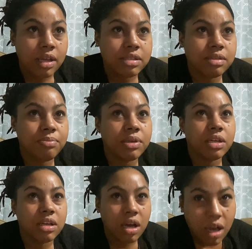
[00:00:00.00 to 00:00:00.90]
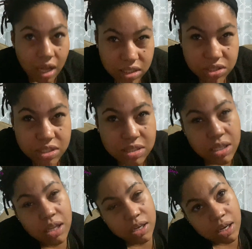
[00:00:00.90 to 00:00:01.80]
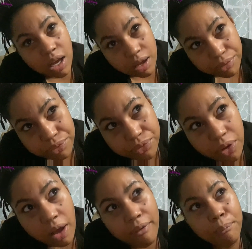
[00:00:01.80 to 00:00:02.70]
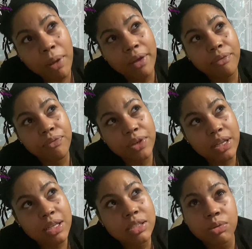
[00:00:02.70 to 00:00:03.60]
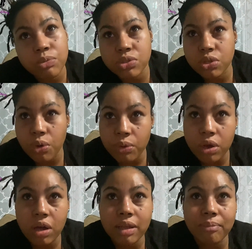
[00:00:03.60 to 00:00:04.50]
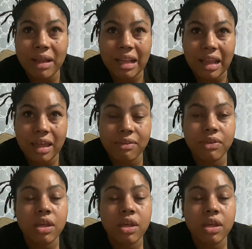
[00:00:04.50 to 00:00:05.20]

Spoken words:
to be conscious enough of my feelings and what's going on in my life,